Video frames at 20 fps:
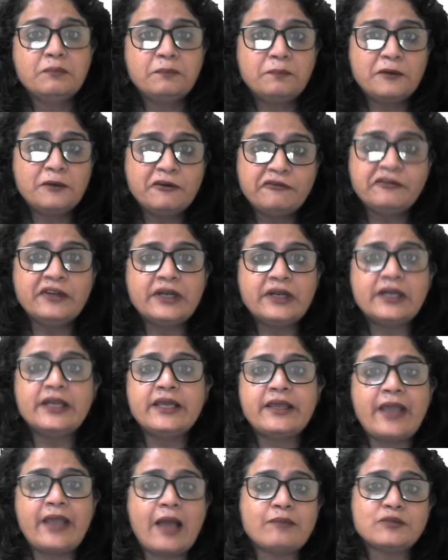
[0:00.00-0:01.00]

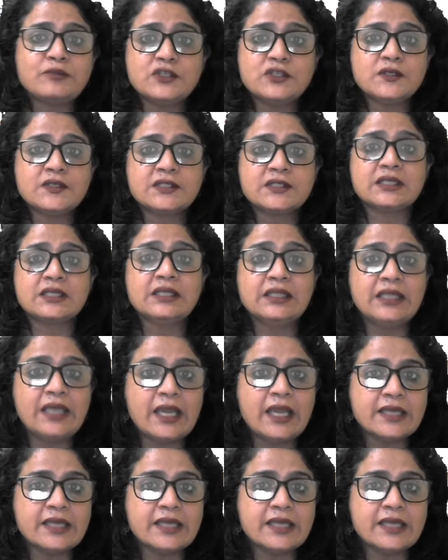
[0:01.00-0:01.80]
perfectly captures the